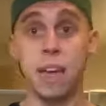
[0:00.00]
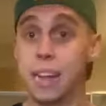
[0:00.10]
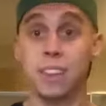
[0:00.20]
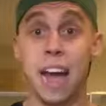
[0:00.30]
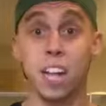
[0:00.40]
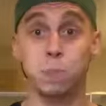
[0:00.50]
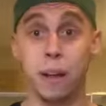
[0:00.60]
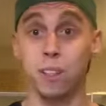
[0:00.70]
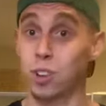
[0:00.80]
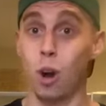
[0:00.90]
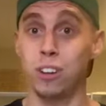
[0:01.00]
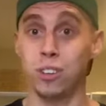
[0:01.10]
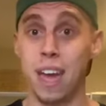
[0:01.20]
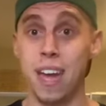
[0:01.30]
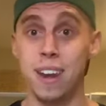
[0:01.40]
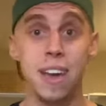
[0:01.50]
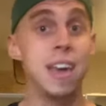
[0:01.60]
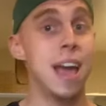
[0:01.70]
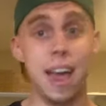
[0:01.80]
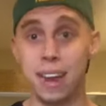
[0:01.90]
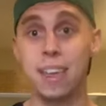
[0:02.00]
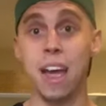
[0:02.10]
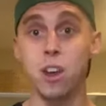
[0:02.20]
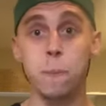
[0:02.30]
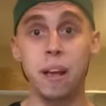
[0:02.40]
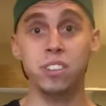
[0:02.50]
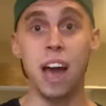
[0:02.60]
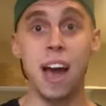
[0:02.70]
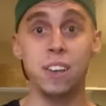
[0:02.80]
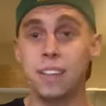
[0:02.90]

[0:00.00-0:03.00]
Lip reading: hit the gas pedal as hard as you can and get your best guys.